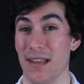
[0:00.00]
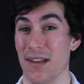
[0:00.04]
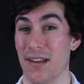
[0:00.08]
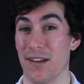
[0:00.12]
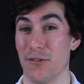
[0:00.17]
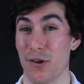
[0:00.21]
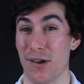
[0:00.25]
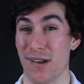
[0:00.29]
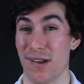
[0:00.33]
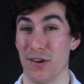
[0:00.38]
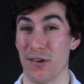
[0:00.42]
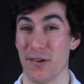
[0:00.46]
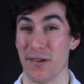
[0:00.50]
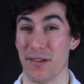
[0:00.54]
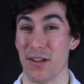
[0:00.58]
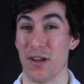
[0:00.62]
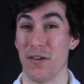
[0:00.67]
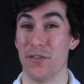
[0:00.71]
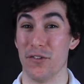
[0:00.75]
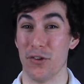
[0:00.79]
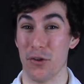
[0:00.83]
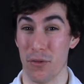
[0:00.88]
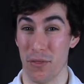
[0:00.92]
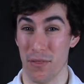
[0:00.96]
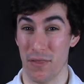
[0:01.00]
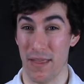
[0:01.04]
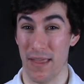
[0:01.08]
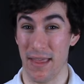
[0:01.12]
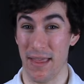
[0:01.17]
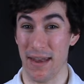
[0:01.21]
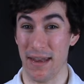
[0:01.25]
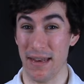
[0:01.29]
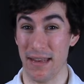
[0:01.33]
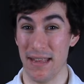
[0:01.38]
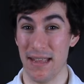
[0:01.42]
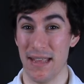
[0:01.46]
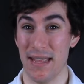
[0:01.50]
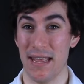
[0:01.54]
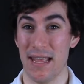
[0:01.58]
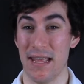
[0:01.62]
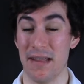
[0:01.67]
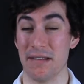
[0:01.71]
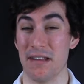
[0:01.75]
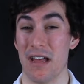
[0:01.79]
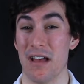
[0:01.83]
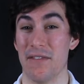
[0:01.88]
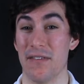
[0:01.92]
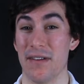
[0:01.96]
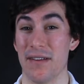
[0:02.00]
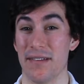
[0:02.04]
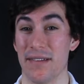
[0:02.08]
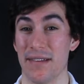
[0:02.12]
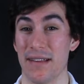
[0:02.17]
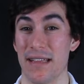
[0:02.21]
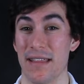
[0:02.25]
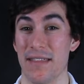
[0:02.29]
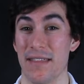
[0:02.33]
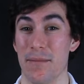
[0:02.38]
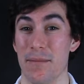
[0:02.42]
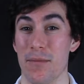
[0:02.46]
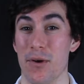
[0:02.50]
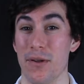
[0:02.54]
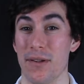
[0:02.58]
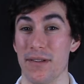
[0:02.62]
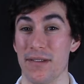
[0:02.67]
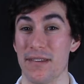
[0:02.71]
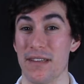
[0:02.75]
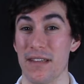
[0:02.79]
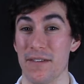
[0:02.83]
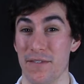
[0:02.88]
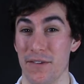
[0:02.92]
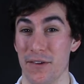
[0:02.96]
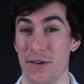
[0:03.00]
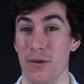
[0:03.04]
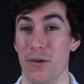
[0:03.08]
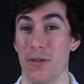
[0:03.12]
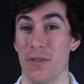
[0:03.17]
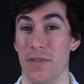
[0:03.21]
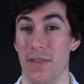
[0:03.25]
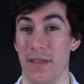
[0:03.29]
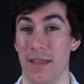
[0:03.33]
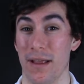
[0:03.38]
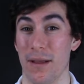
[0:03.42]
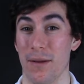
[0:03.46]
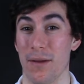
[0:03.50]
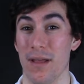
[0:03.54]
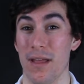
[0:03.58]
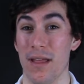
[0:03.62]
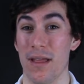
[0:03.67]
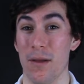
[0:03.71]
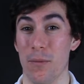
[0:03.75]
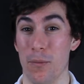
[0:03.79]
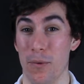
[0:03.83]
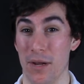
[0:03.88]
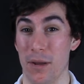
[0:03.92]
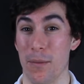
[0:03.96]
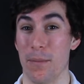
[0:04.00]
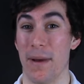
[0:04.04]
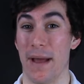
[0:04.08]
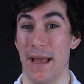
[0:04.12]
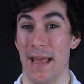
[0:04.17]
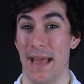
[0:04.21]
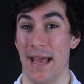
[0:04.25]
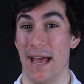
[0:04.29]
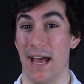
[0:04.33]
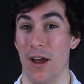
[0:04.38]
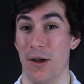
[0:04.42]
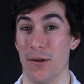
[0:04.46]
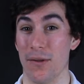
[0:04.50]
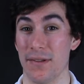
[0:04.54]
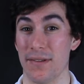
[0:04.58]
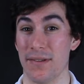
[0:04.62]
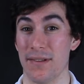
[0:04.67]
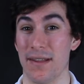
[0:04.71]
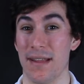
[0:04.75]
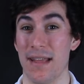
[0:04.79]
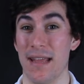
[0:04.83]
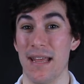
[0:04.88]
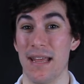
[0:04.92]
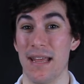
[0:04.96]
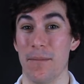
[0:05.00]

Stretching yourself too thin is obviously the most difficult thing when you buy a house.